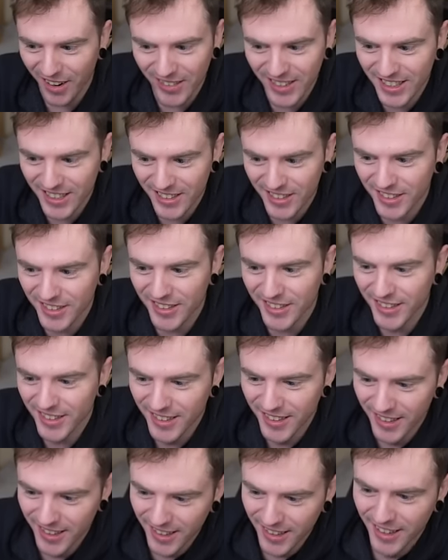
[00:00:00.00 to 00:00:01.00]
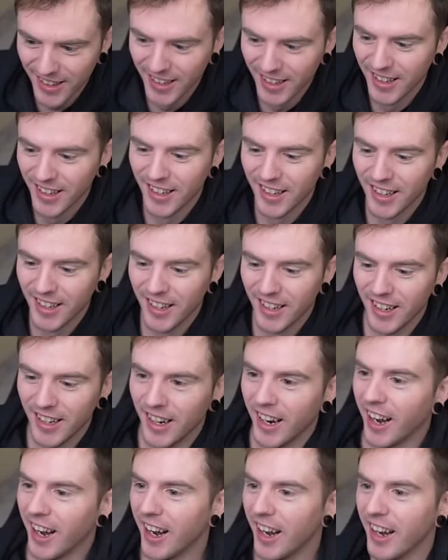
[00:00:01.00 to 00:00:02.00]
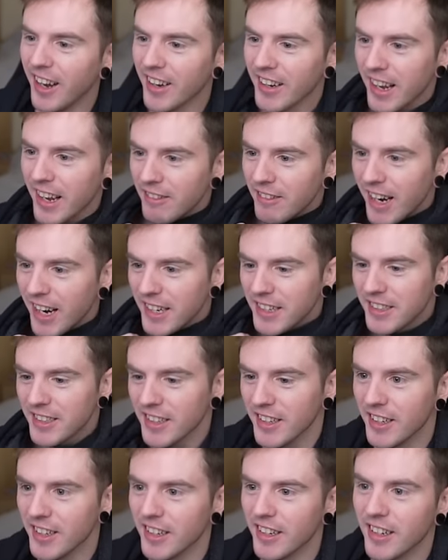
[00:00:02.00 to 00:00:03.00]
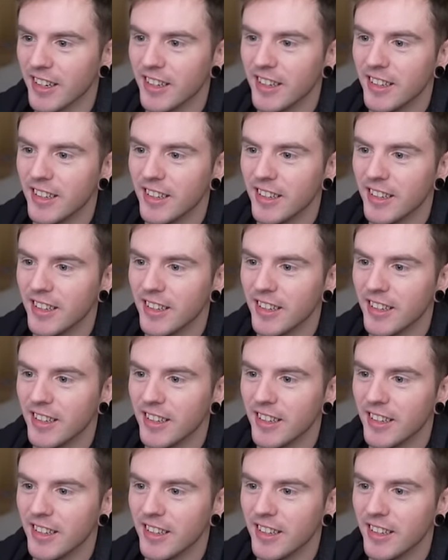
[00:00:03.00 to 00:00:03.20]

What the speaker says: he doesn't. Oh, get wrecked, sir.